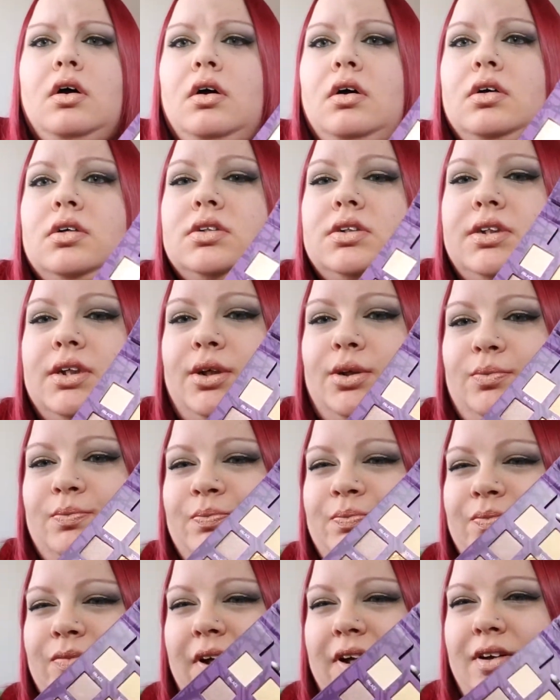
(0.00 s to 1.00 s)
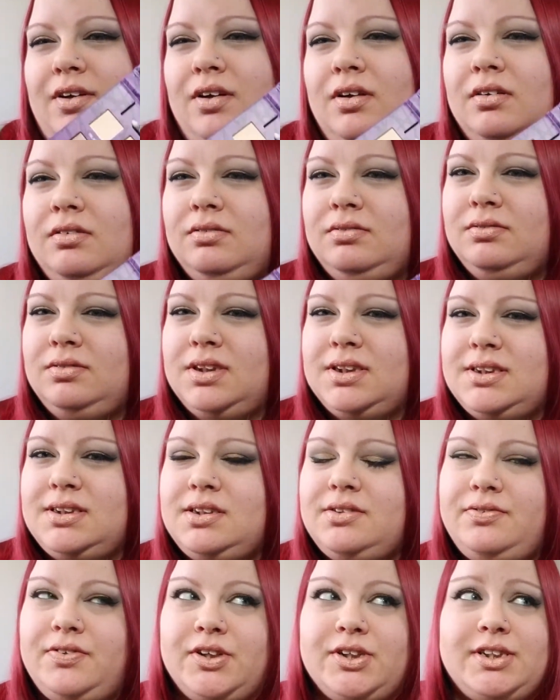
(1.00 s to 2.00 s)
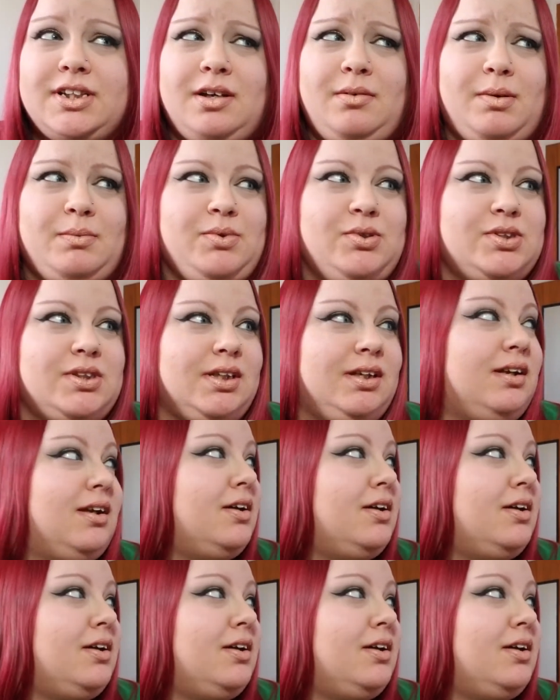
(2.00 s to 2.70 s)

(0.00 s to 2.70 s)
So like, this is the first time I'm using it.